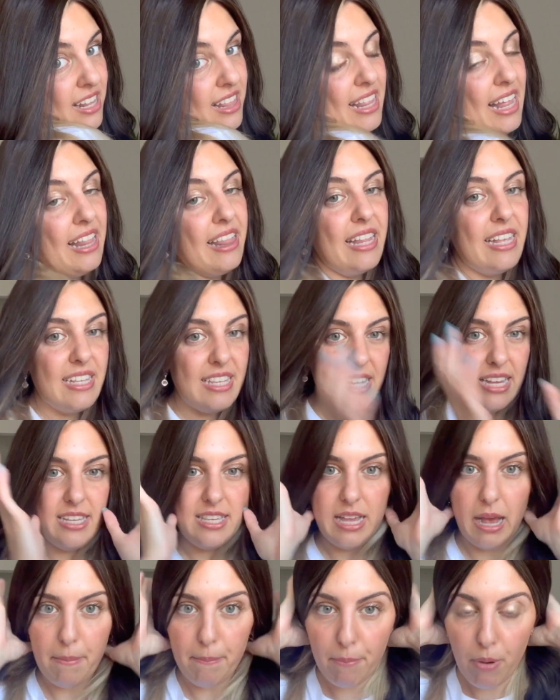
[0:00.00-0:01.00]
then this is
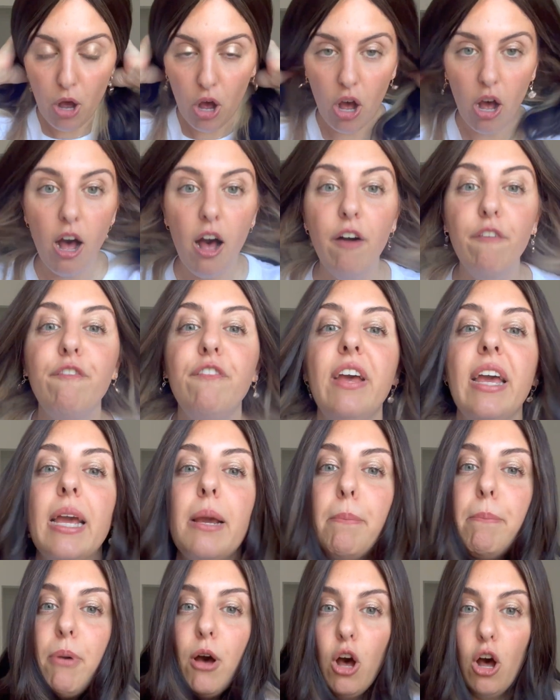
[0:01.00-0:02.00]
a
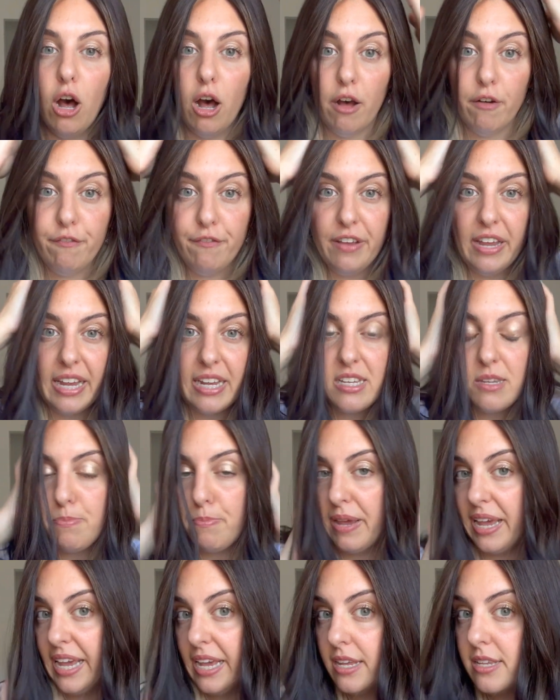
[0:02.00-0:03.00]
perfect
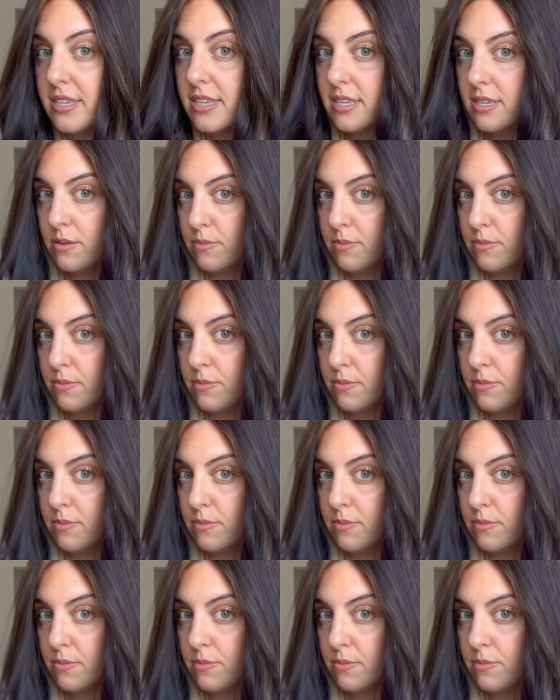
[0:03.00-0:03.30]
piece.